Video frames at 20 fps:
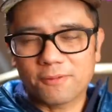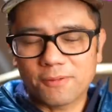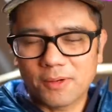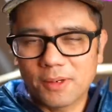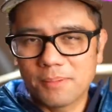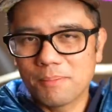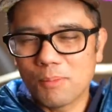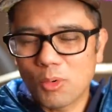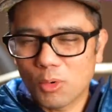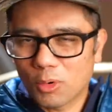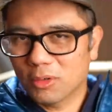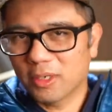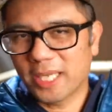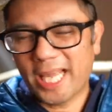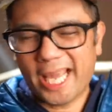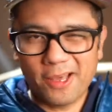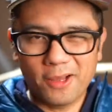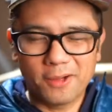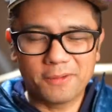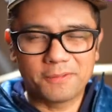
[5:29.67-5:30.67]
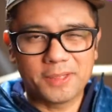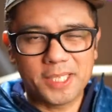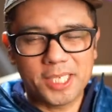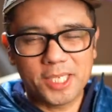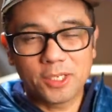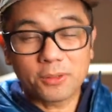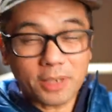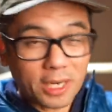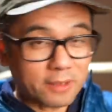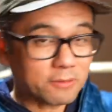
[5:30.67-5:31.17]
from more of the
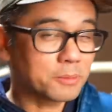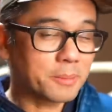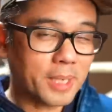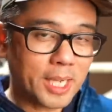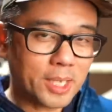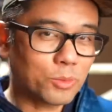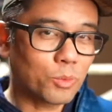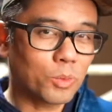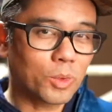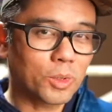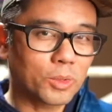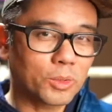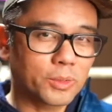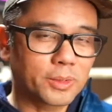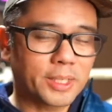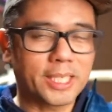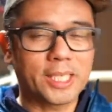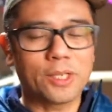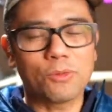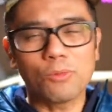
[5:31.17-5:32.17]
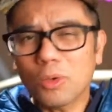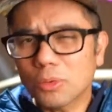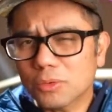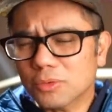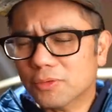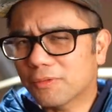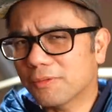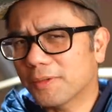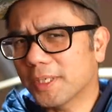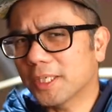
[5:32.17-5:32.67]
gravel bike world, then it
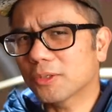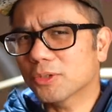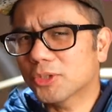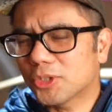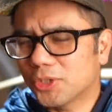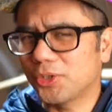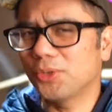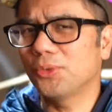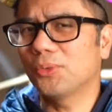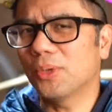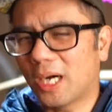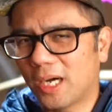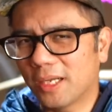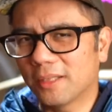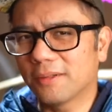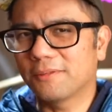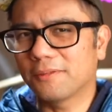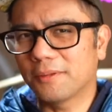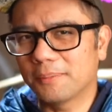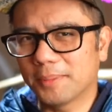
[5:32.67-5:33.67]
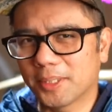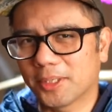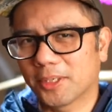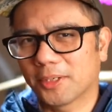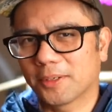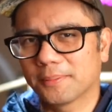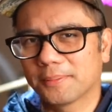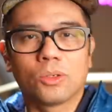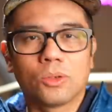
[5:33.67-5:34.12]
won't feel too unfamiliar.